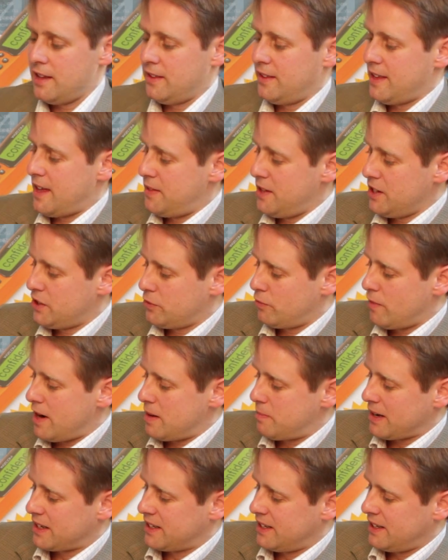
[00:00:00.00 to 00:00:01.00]
then this red
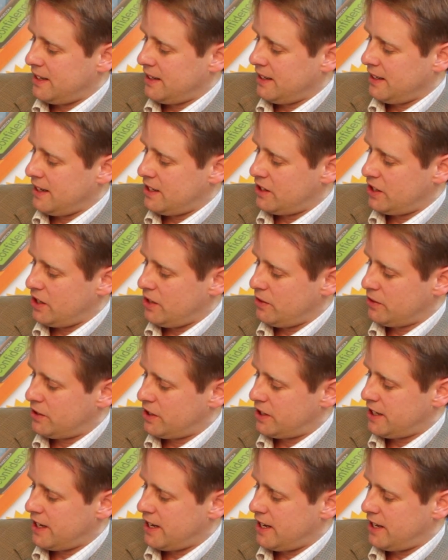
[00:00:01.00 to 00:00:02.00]
button is
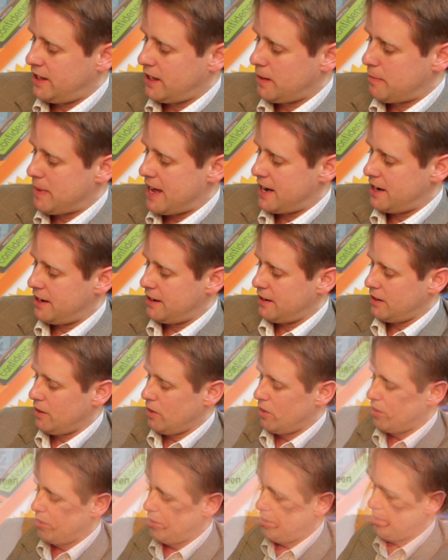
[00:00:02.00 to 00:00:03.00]
used to turn the pen
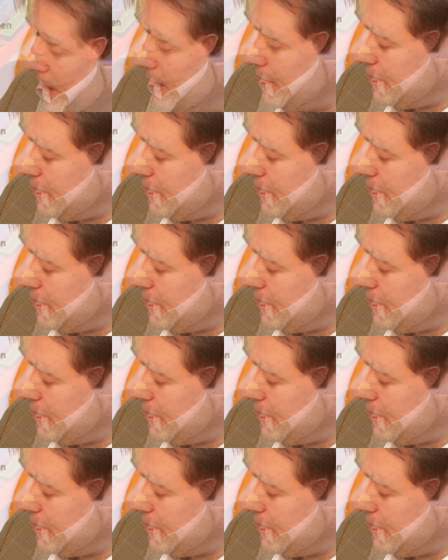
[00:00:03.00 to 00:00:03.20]
on.